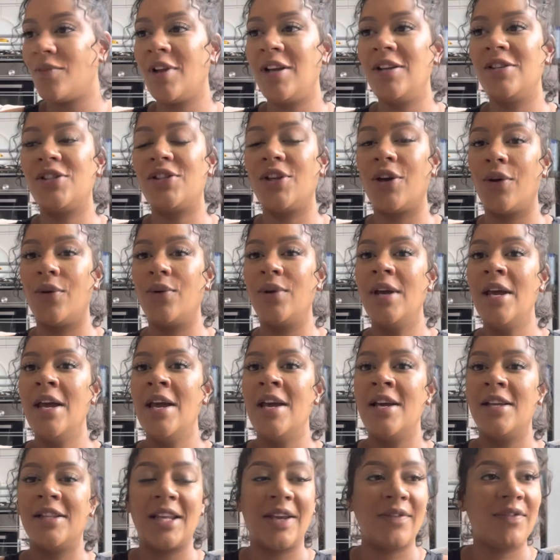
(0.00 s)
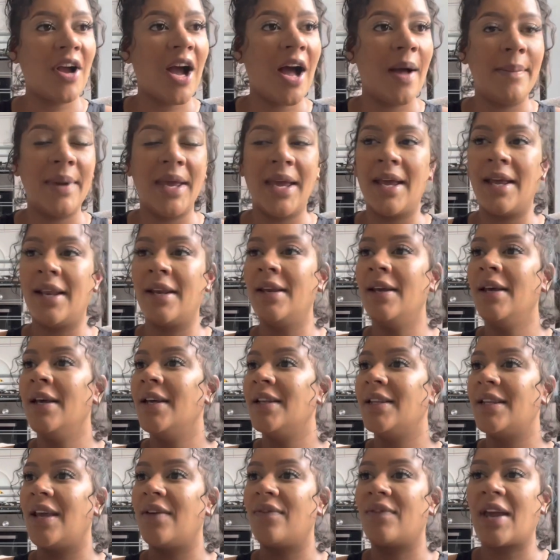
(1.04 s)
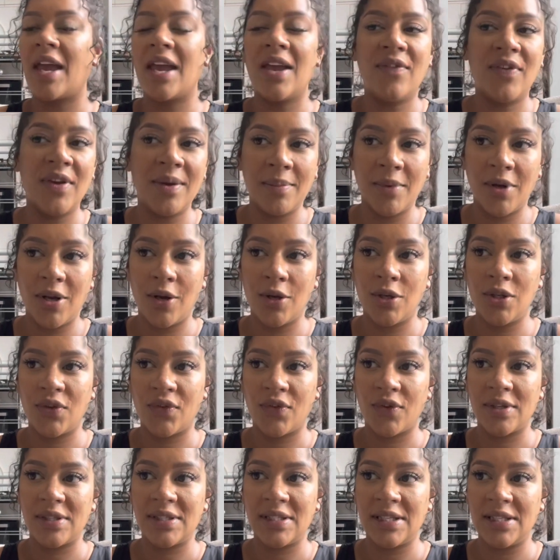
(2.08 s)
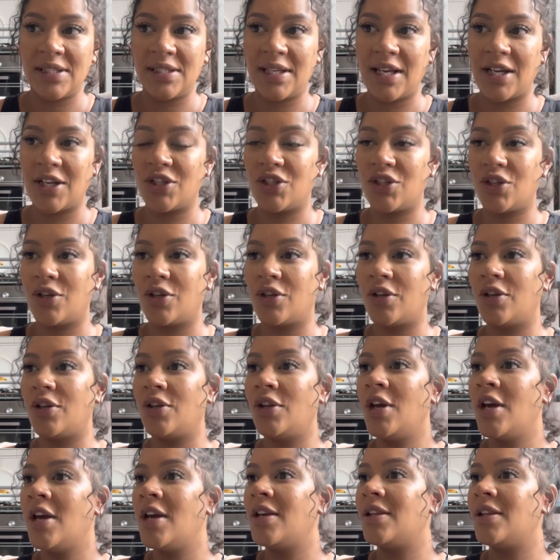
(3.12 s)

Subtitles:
So they've come in, they've gave him clothes for a C-section.